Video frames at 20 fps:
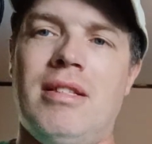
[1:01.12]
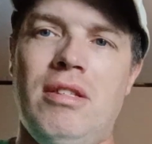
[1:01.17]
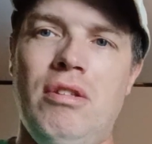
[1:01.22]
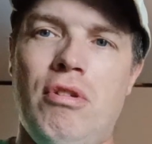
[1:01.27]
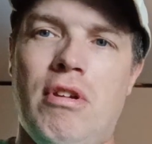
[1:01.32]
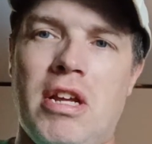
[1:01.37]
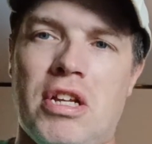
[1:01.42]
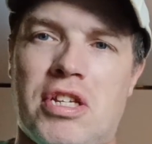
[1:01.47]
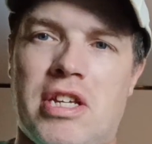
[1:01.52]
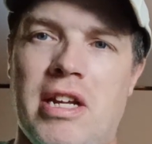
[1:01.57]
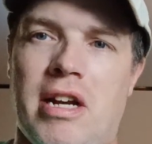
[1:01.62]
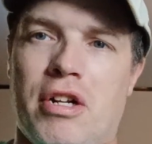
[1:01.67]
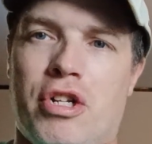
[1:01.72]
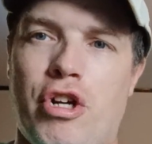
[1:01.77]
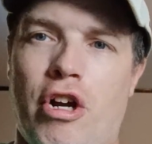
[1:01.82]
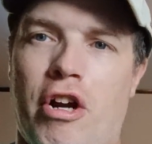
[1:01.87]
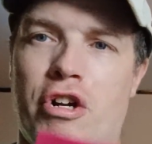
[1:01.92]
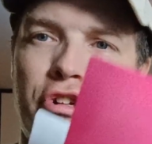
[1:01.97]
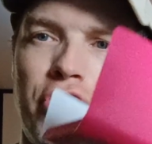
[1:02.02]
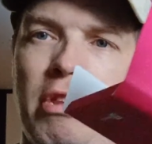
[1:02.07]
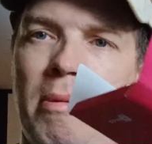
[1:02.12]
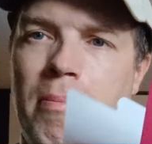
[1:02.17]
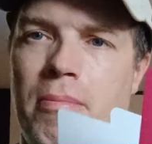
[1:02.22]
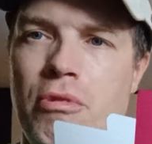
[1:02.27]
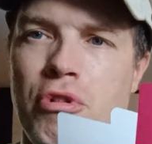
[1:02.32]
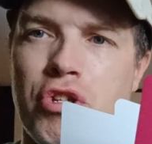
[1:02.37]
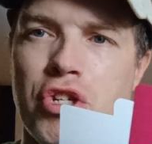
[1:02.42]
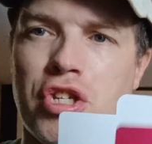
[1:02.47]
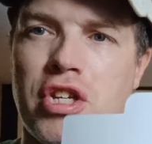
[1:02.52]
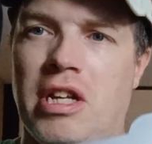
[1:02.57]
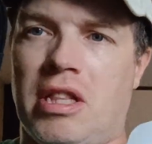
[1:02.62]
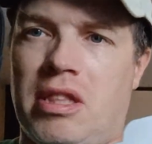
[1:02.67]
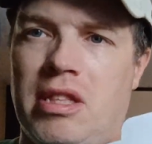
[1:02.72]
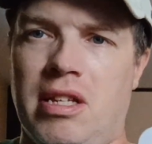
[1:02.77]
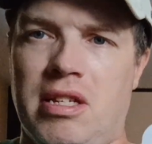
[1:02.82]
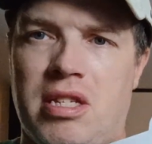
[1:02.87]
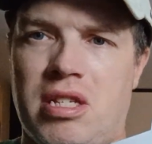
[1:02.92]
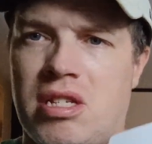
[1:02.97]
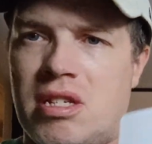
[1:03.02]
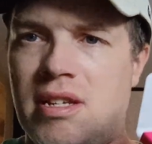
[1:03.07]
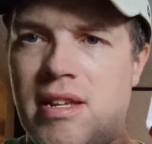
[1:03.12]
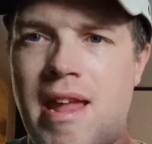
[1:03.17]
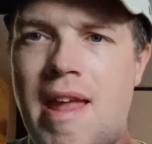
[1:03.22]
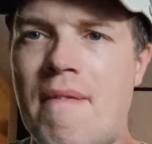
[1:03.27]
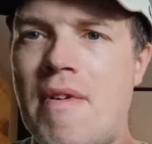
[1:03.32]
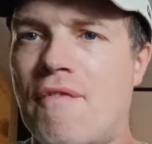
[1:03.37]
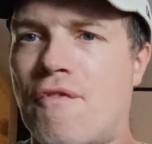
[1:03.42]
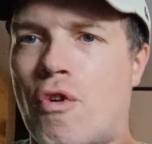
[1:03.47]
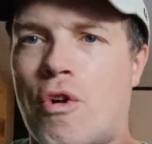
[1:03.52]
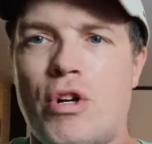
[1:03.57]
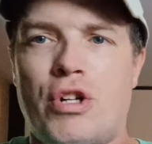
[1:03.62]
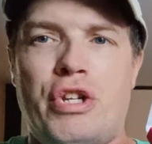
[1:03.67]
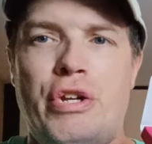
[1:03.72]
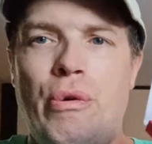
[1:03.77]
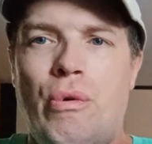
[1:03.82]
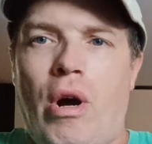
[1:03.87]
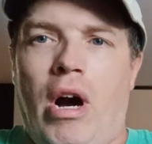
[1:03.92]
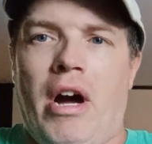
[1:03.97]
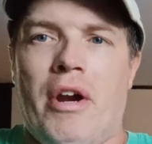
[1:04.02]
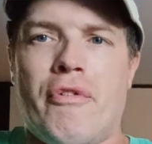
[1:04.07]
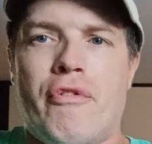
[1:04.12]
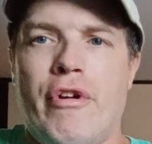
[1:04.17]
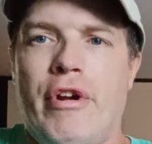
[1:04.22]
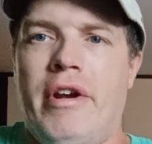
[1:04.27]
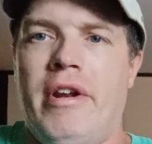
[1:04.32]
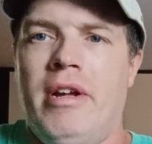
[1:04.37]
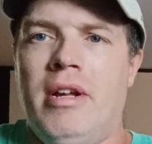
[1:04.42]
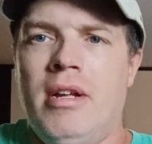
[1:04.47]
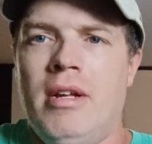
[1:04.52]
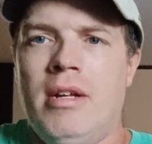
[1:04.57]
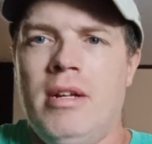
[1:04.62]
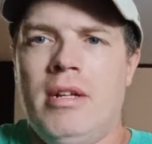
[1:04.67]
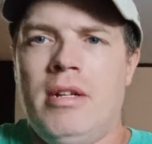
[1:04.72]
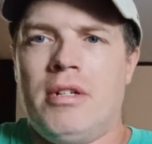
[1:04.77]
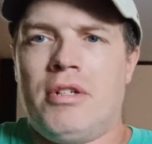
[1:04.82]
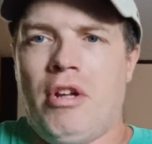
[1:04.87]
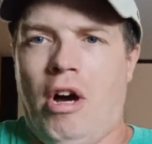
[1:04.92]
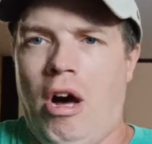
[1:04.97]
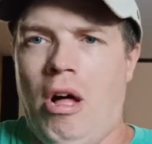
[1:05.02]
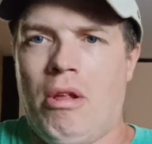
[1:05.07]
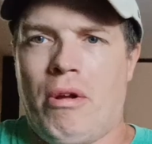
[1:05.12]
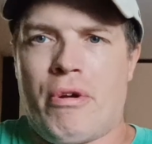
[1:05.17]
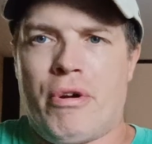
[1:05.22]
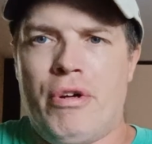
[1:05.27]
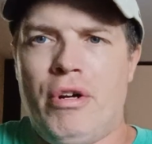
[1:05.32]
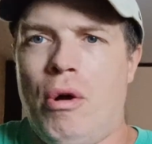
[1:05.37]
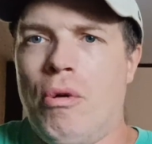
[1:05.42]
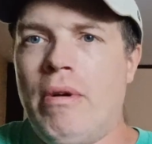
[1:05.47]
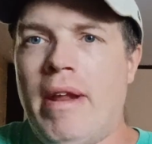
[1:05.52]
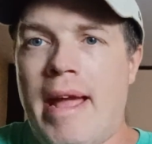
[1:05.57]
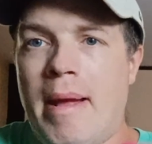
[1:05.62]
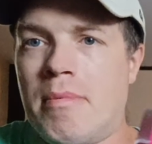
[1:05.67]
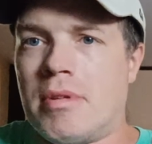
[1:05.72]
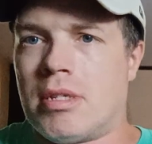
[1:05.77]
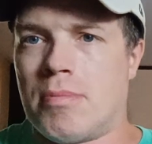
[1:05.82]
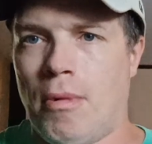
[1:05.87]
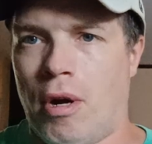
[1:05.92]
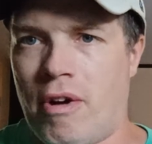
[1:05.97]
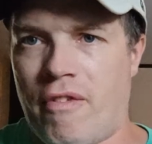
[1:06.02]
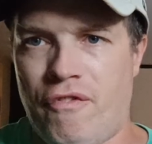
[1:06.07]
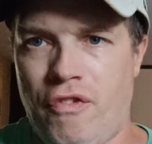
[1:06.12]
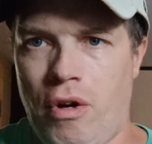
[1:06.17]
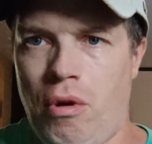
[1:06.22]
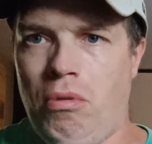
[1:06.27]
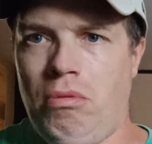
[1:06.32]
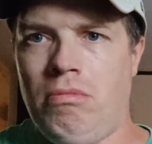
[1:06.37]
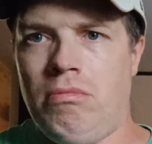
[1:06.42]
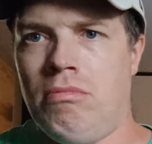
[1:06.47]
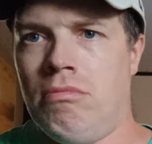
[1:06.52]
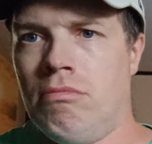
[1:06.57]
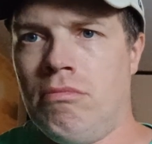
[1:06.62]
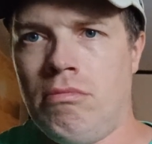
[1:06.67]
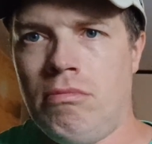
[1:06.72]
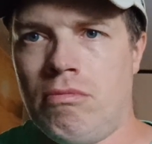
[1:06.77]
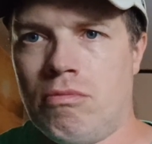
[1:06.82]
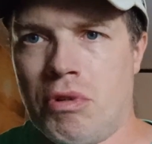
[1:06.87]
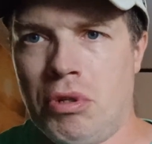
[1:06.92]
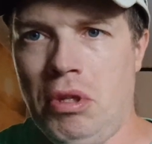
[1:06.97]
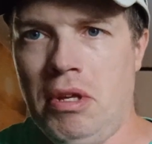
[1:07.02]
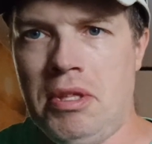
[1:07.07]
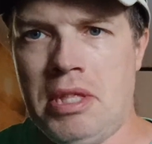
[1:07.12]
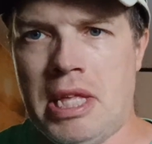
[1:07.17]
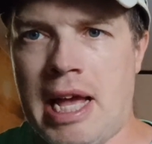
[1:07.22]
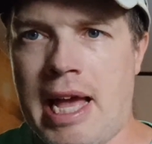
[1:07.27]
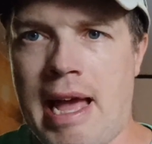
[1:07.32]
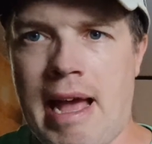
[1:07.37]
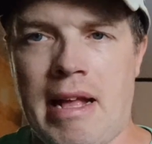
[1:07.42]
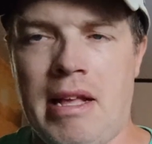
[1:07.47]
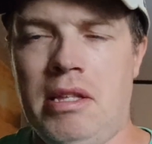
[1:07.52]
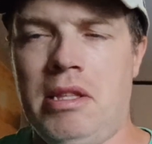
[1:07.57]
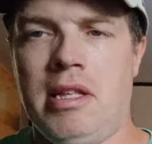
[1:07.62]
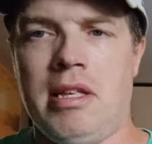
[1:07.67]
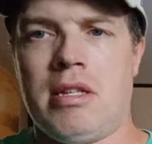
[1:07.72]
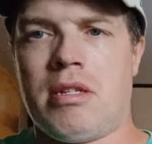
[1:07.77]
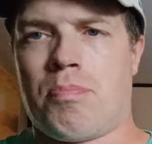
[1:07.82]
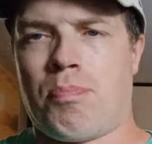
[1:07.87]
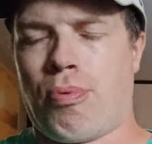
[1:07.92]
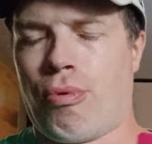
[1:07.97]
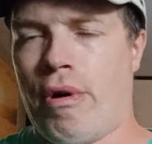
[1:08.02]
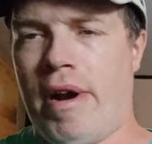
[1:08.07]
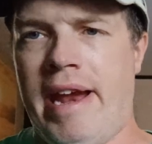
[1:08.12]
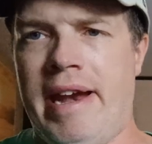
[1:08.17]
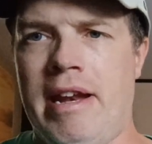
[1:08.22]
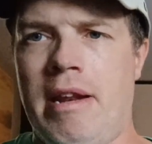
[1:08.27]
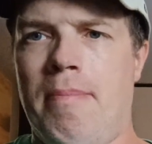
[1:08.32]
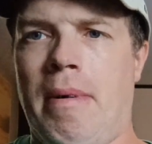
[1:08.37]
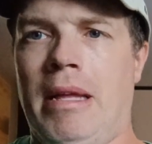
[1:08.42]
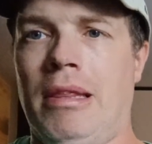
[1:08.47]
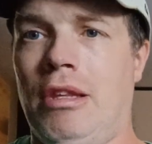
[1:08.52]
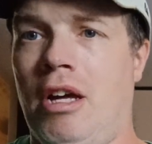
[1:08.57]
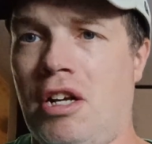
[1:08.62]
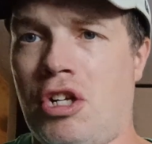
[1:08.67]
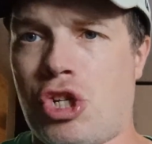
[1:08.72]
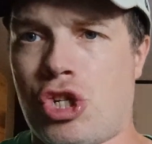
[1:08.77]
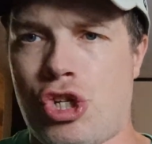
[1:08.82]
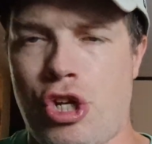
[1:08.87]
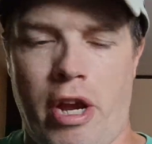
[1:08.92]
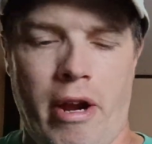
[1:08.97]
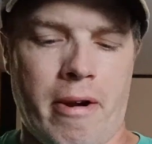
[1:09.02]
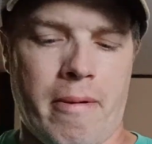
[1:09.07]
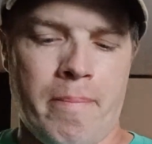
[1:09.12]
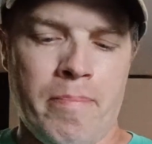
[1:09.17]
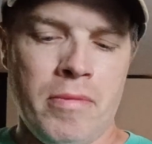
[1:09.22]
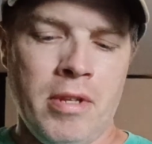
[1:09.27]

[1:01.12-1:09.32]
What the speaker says: You just get a charger. You just get this, even for a $200 no-name smartphone, really that is branded by Luxshare.